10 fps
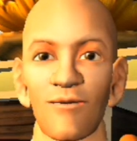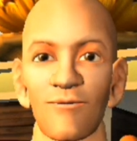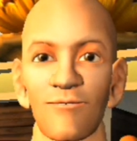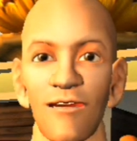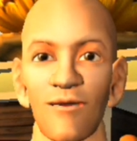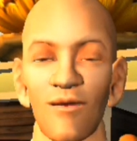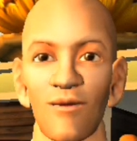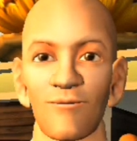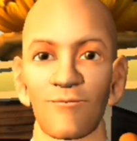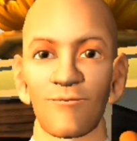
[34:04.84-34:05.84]
wrong
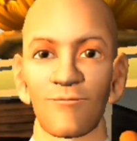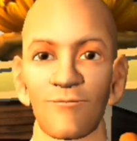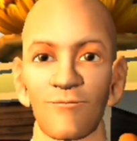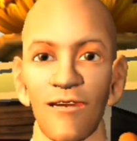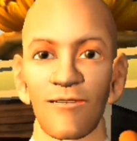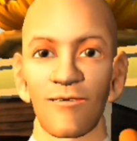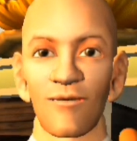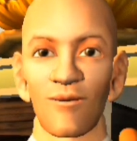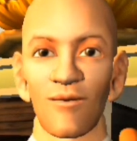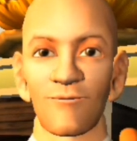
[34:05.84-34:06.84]
course. You're welcome,
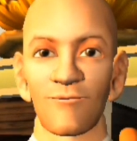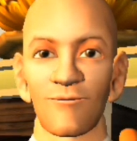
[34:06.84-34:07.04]
Valentine.